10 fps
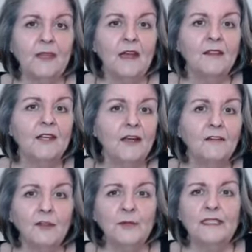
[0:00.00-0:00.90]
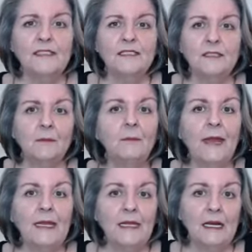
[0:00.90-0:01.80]
The government doesn't
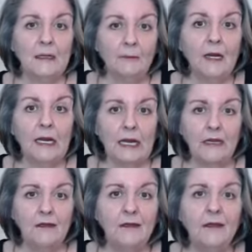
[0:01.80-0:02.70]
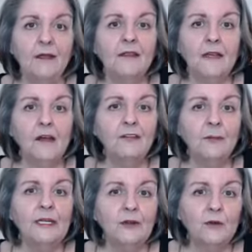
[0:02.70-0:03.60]
make any money. The
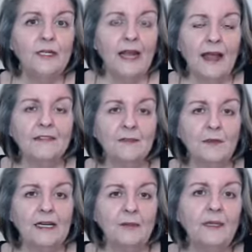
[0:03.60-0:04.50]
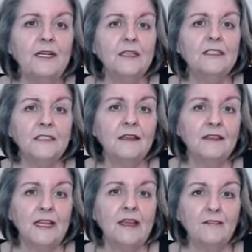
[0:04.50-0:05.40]
government only has money because
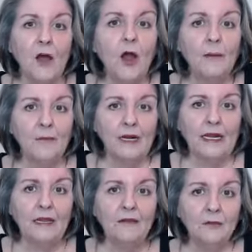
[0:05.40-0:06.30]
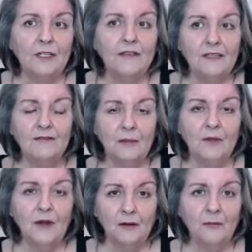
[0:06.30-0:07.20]
they have our money. We give them
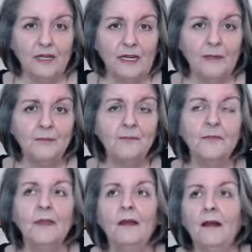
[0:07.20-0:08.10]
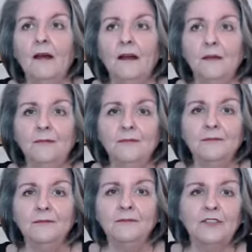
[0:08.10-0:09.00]
our money.
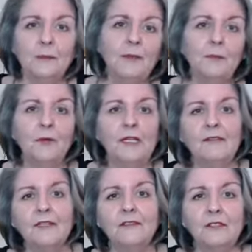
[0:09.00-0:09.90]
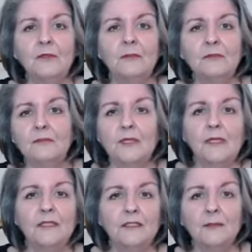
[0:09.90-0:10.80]
Some people give it to them with
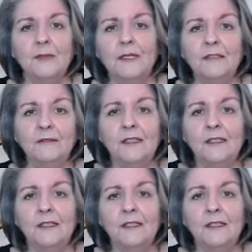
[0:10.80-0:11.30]
a little bit of